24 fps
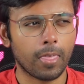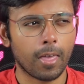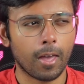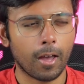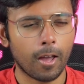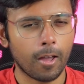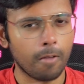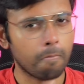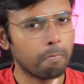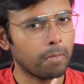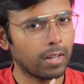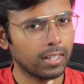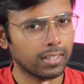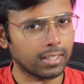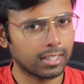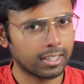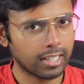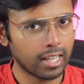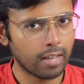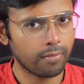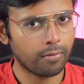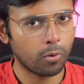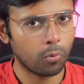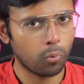the iPad
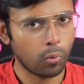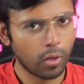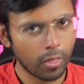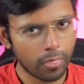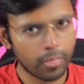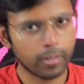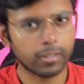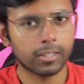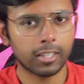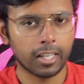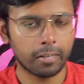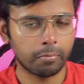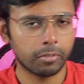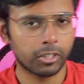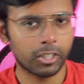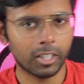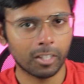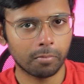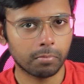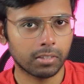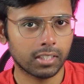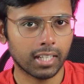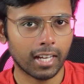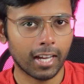7 with the same
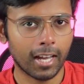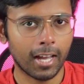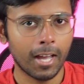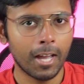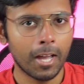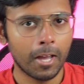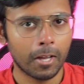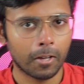chipset